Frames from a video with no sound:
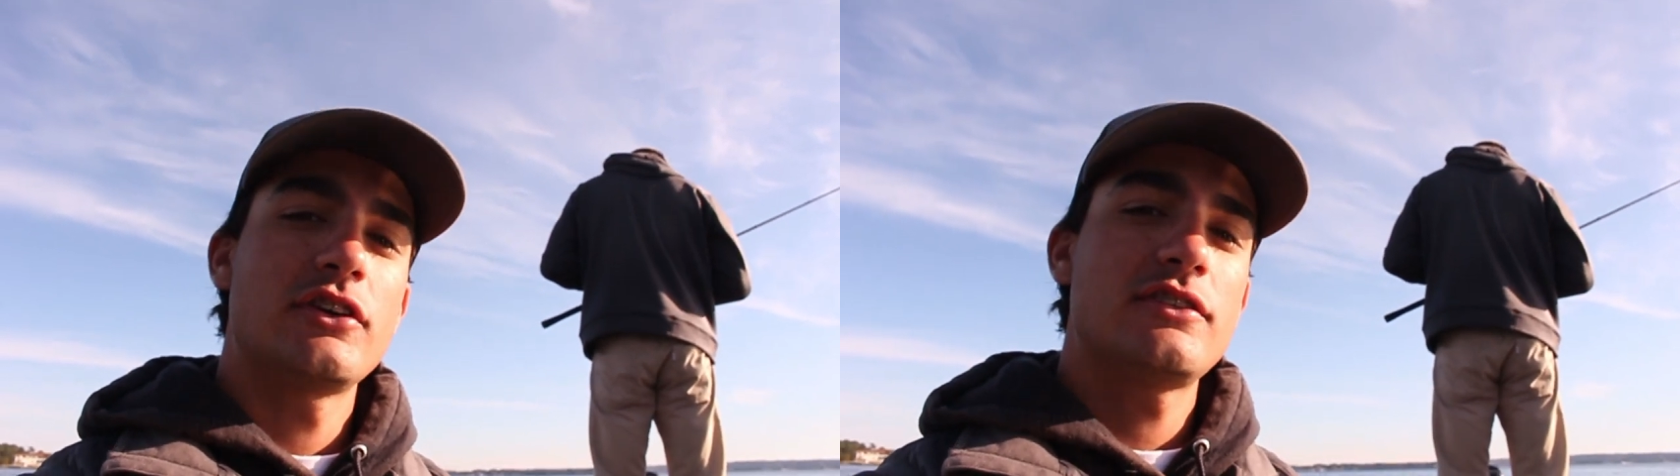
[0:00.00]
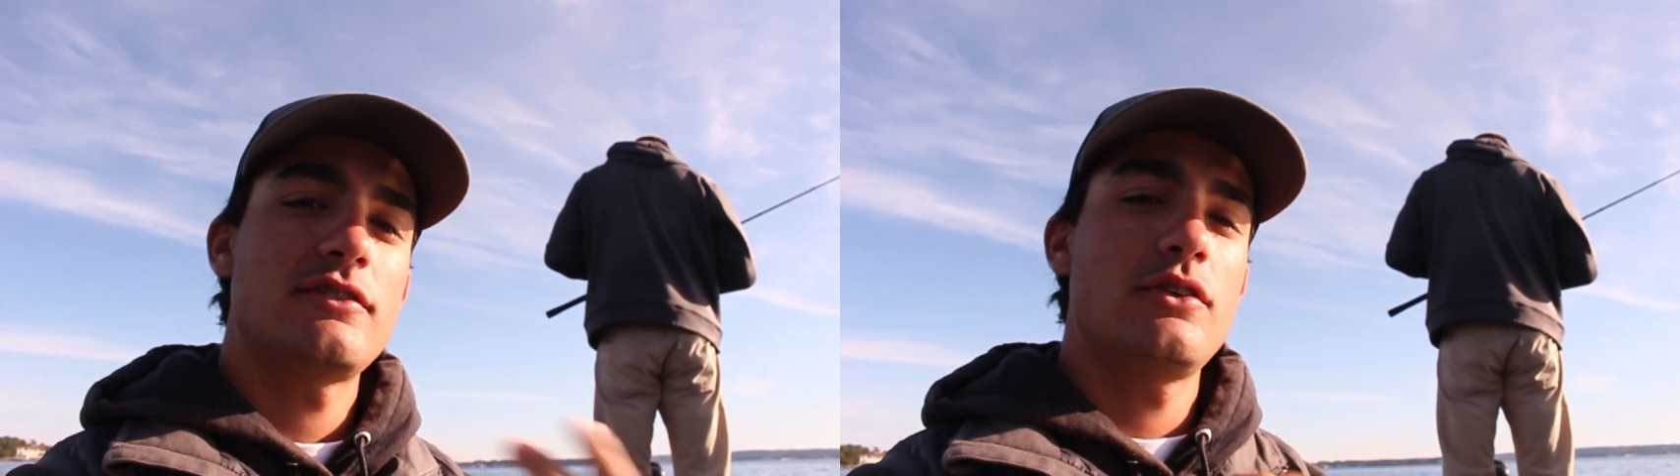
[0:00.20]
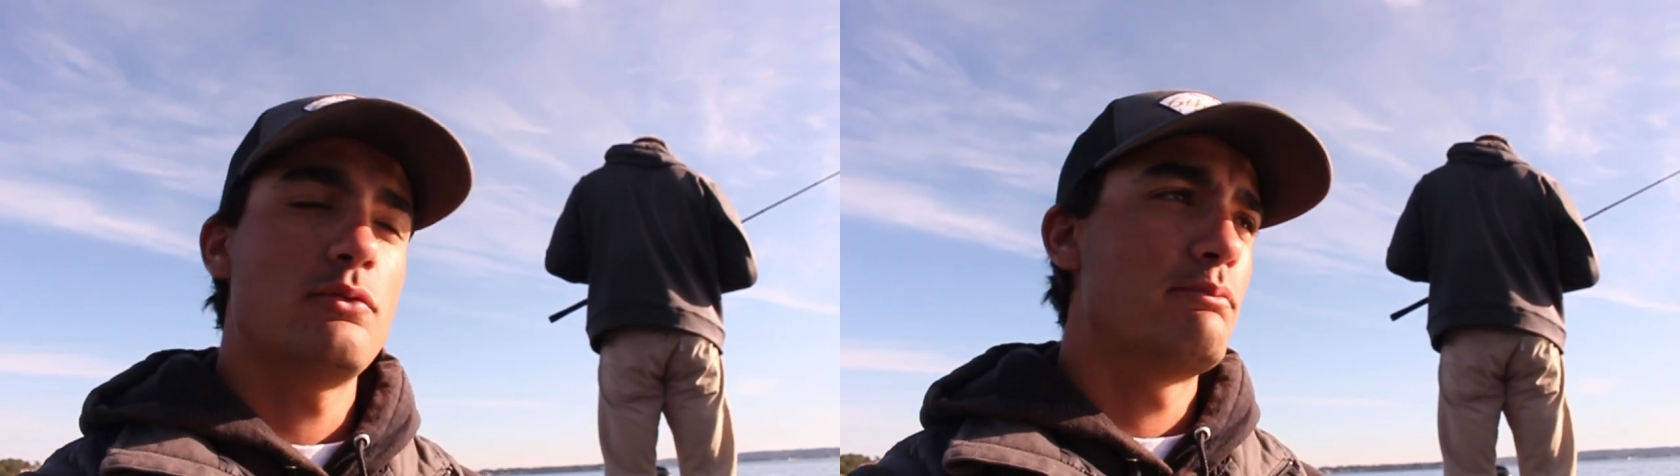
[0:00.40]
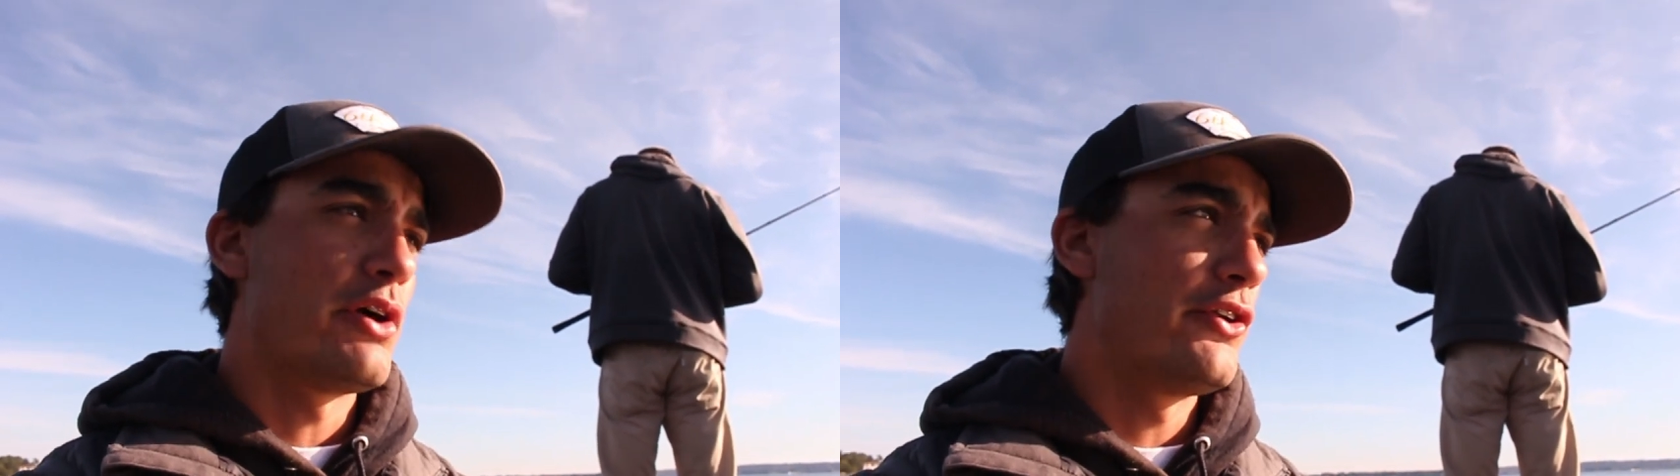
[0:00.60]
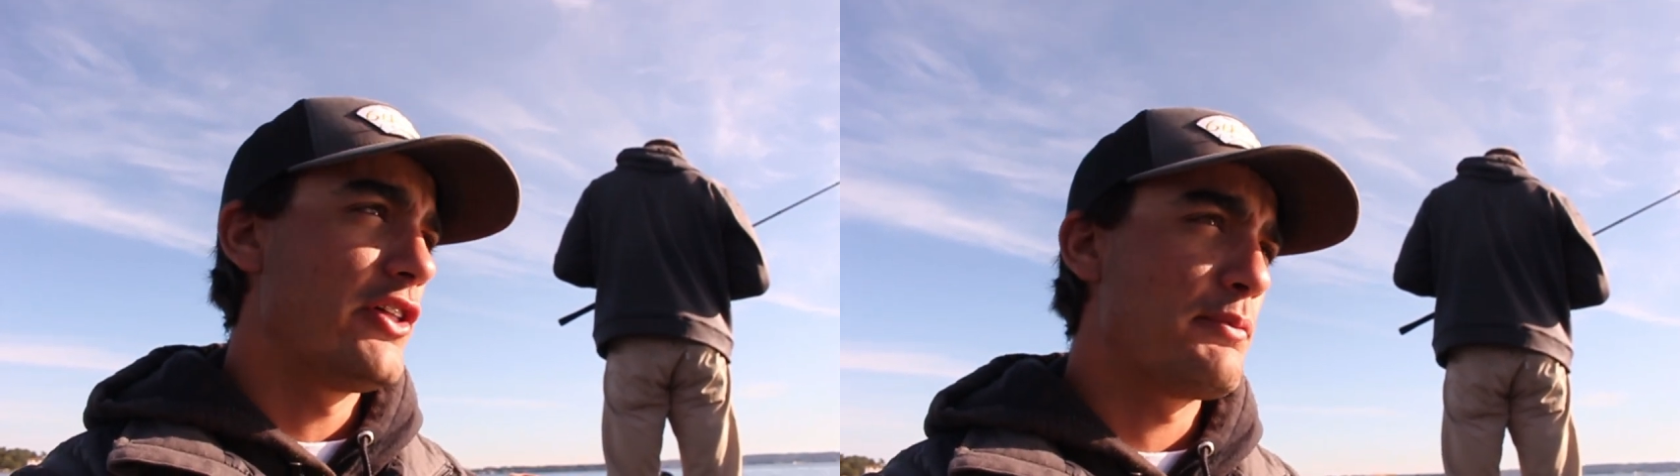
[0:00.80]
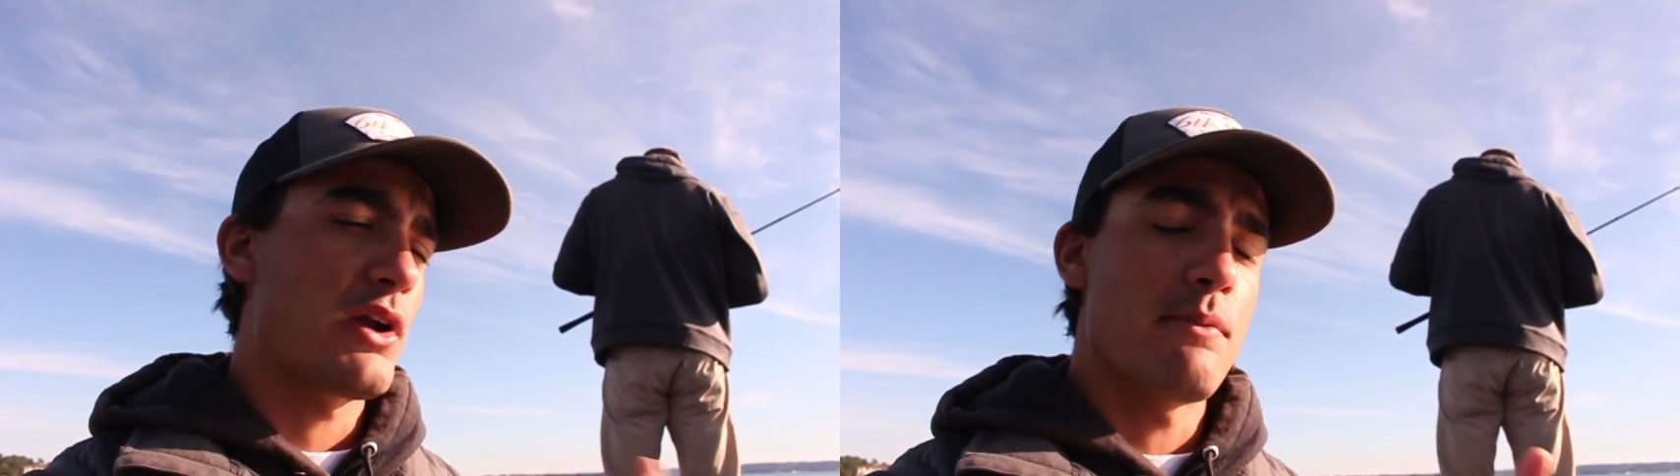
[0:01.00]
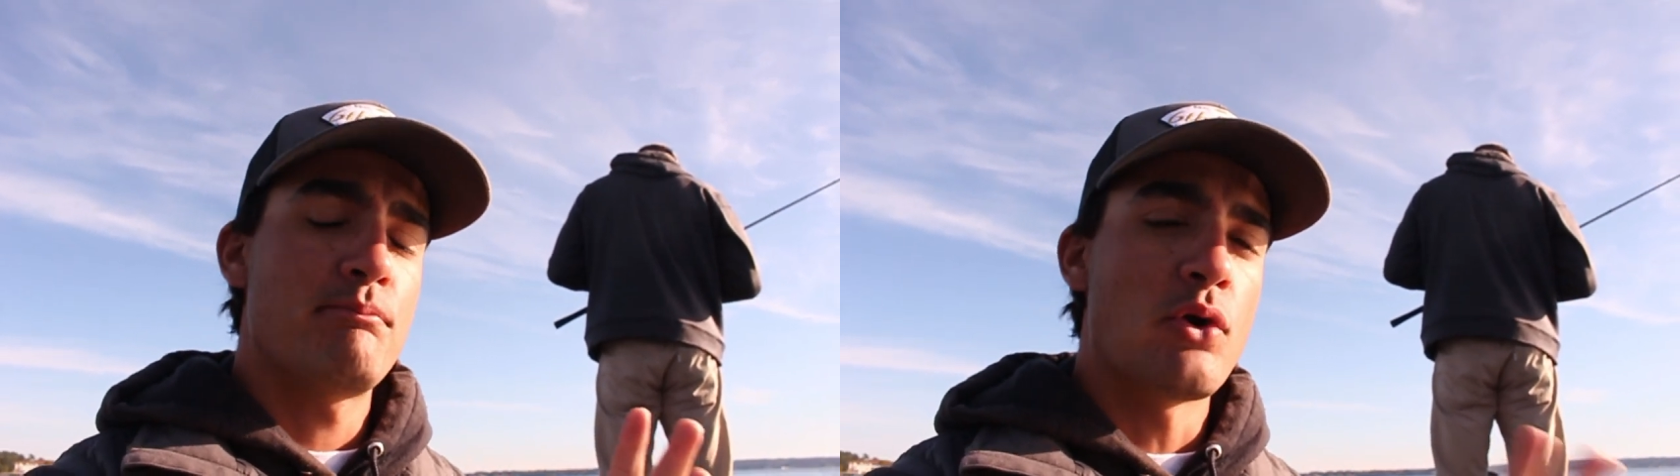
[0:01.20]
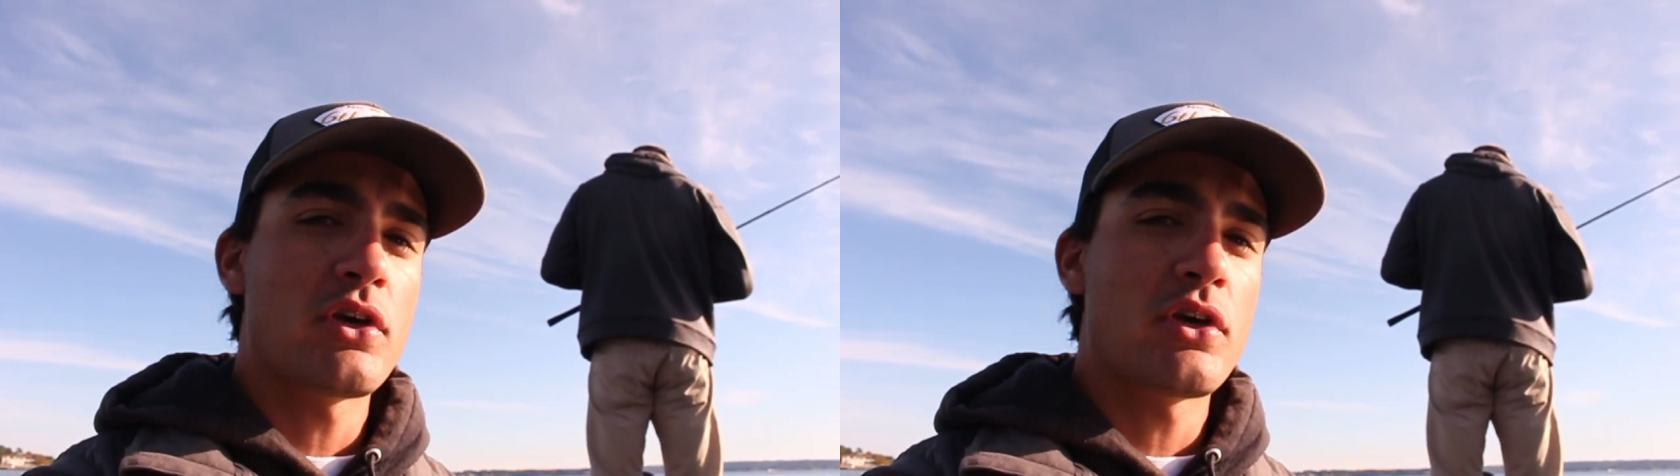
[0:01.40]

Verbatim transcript: You see, bundled up, we got both